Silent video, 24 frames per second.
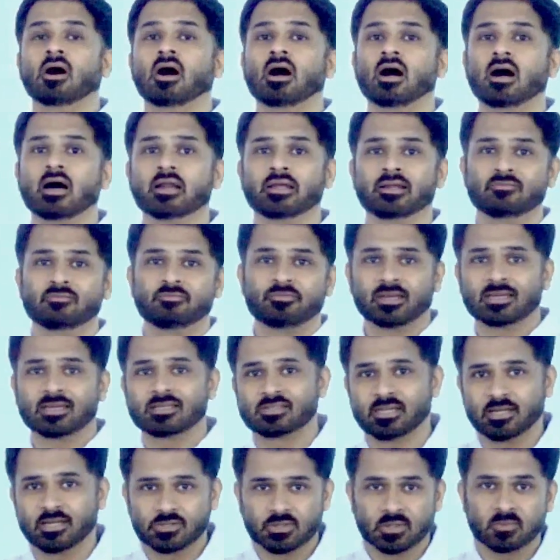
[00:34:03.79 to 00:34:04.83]
are in
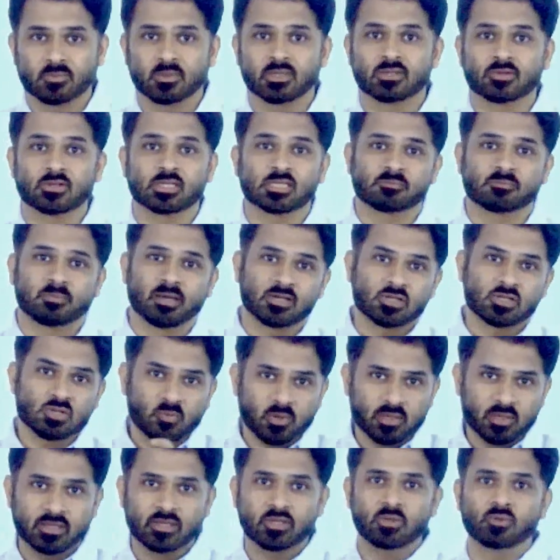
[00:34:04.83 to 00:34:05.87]
fixation with respect to
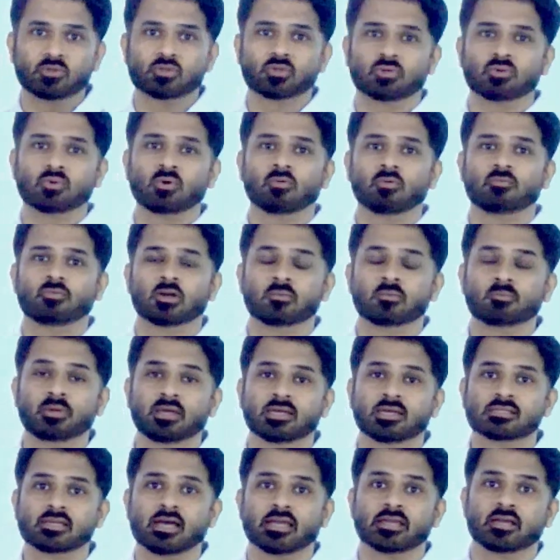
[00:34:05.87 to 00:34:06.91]
whether you should go for
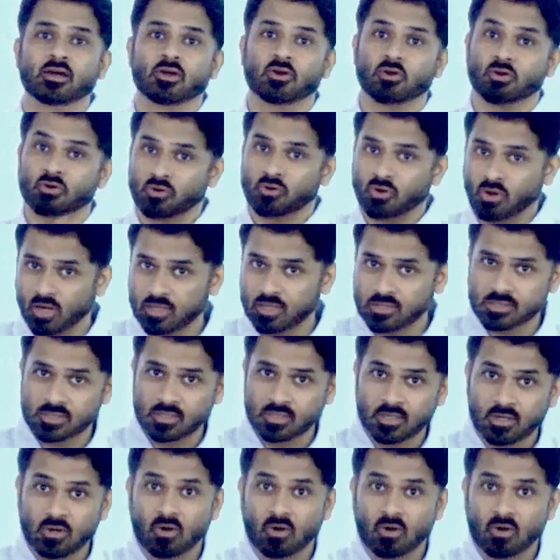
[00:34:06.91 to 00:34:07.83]
PSIR or not,